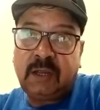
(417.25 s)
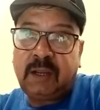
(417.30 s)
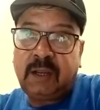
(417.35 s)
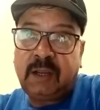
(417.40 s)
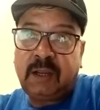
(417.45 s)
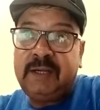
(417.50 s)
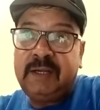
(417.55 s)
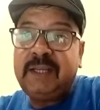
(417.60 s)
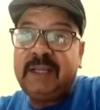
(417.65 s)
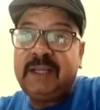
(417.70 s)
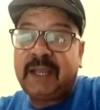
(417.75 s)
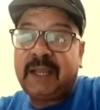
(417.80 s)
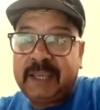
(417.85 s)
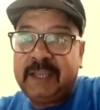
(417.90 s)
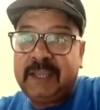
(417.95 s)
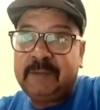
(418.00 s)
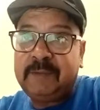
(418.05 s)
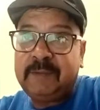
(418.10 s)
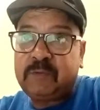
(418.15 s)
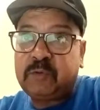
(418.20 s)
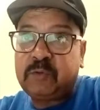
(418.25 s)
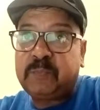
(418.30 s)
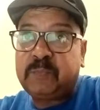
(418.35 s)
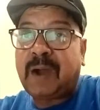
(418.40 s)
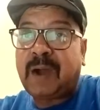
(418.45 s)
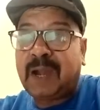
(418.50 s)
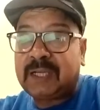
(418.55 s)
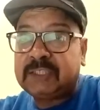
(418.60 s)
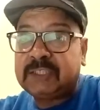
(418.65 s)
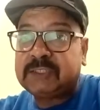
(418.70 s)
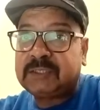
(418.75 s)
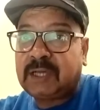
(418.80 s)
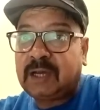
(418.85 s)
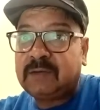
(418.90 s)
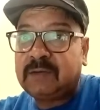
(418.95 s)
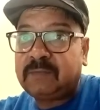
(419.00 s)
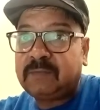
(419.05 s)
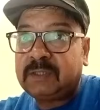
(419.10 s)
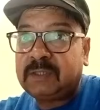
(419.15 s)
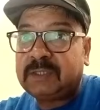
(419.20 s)
India gave to Pakistan
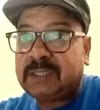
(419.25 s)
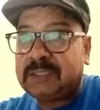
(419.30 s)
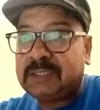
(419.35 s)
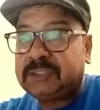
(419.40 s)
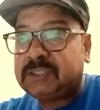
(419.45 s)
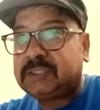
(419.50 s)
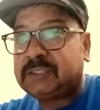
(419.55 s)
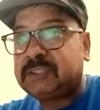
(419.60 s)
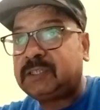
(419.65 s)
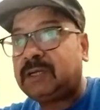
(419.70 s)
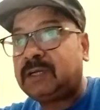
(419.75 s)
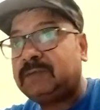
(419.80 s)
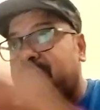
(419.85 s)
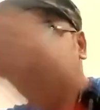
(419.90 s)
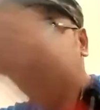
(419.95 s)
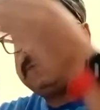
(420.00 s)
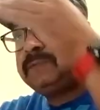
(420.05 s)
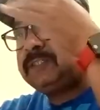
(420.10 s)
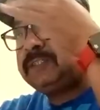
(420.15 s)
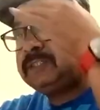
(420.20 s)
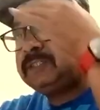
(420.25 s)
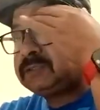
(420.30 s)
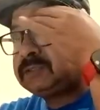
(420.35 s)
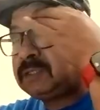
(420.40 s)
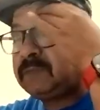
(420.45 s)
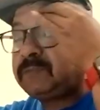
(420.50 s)
for the construction of rivers,